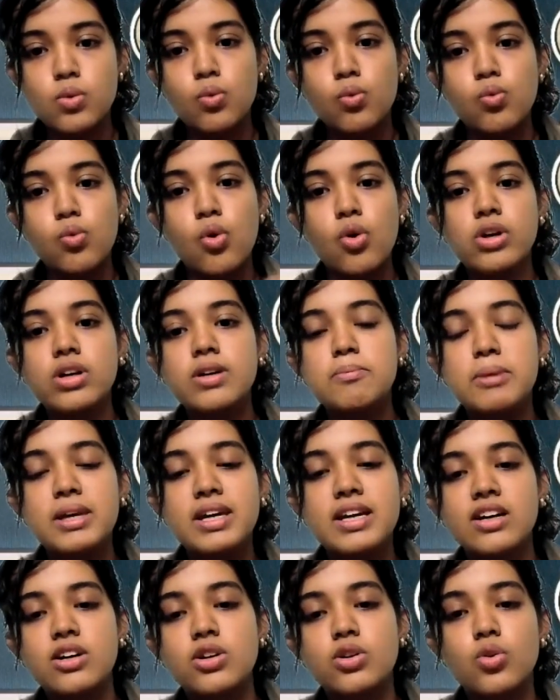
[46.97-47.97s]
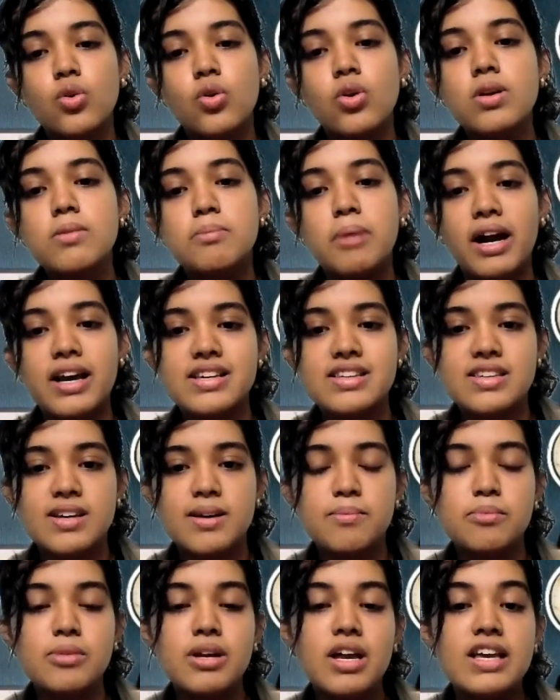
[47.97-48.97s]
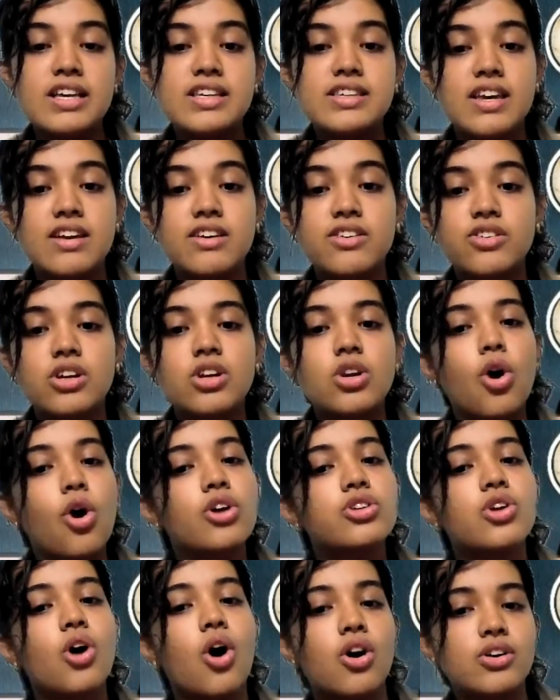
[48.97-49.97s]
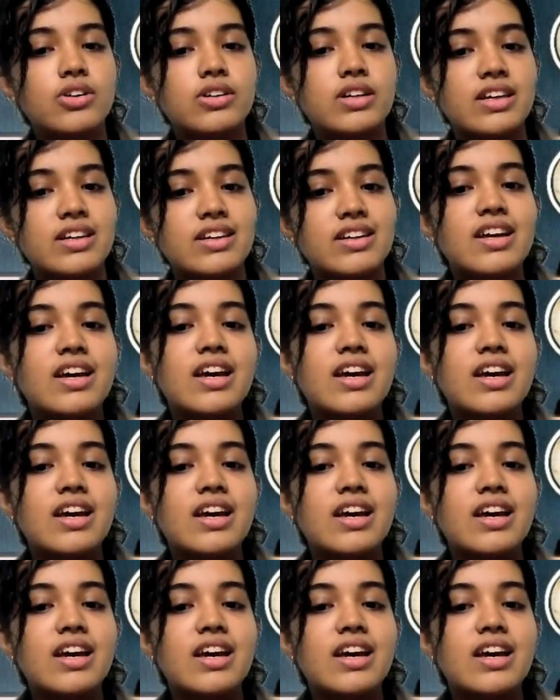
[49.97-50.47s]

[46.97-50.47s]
won't be controlled by some central authority.